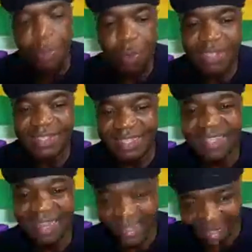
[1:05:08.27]
Was this
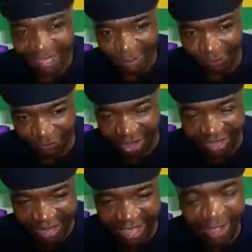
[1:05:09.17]
the legacy of
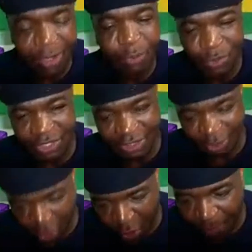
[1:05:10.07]
Tsvangirai? Which is
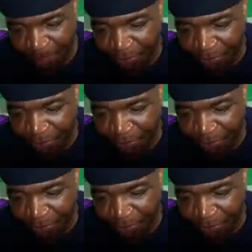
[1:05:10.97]
no.